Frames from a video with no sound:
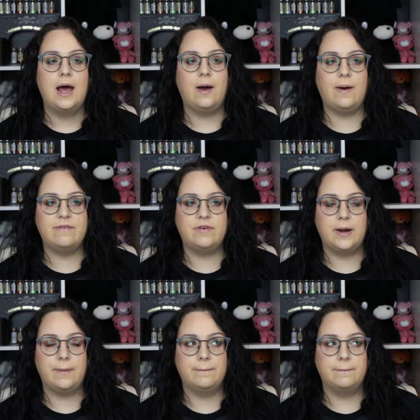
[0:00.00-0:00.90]

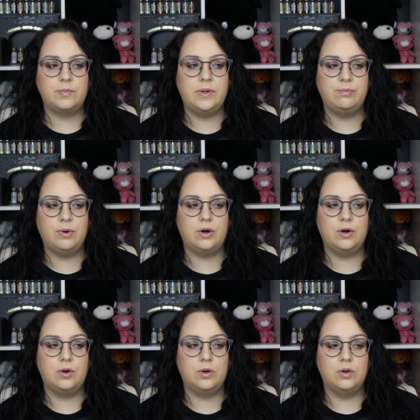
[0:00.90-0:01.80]
However,
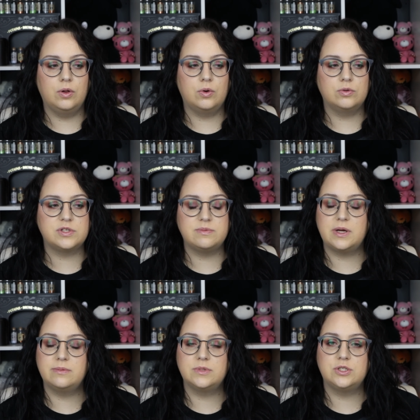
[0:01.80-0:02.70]
people
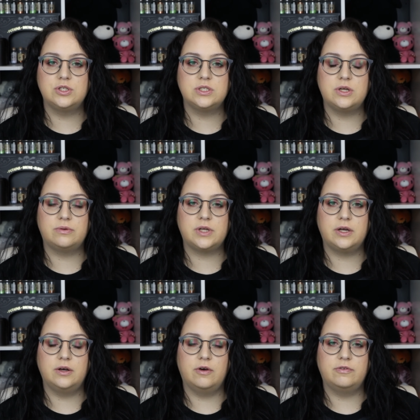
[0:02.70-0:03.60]
sometimes just don't
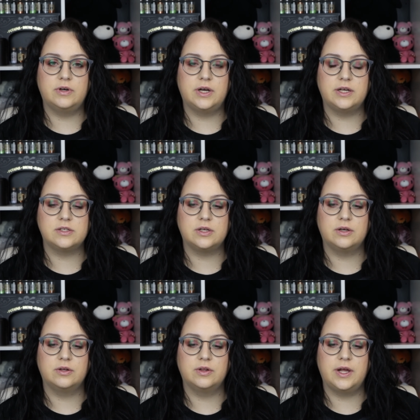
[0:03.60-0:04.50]
take no for an
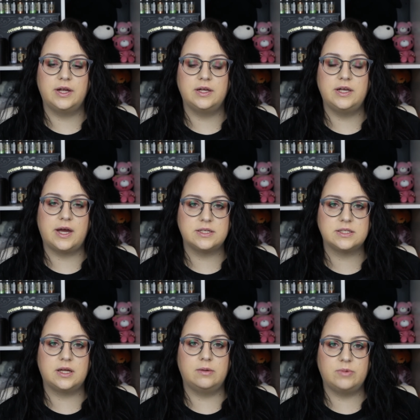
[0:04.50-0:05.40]
answer. Like,
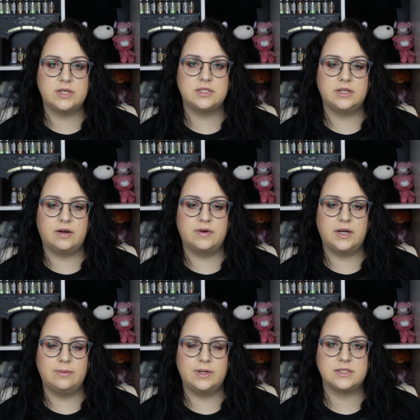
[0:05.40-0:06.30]
yes, I'm resting
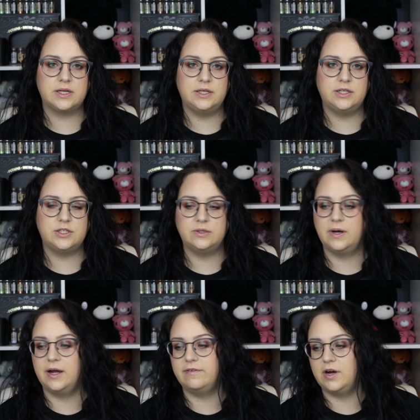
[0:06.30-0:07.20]
already because I need to.
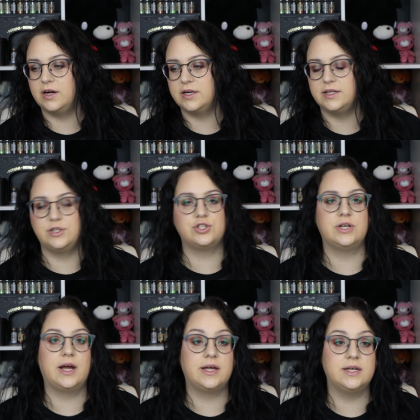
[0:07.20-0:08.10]
I have a heart condition.
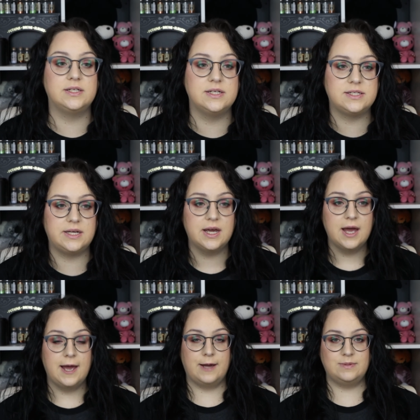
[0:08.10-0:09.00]
I get dizzy.
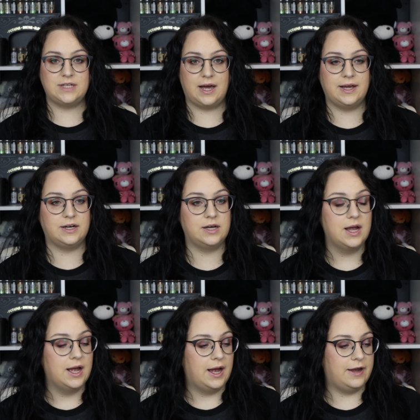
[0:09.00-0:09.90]
I'm tired.
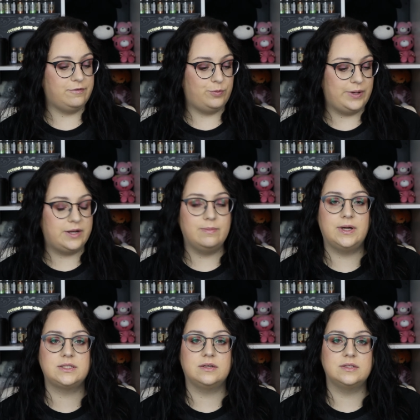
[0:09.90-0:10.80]
I have weak
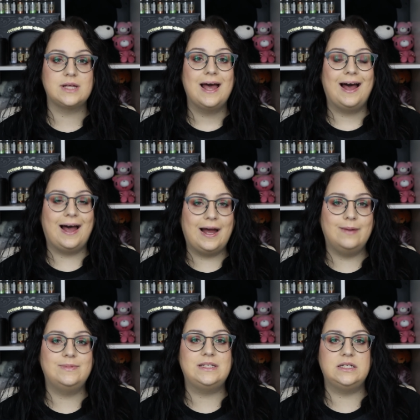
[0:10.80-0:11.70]
muscles.
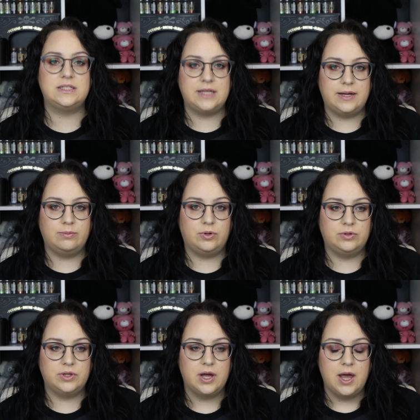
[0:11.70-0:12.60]
I'm
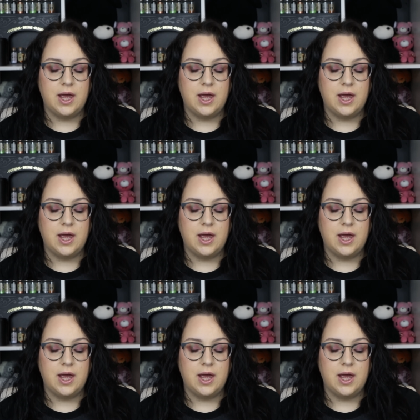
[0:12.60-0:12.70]
disabled.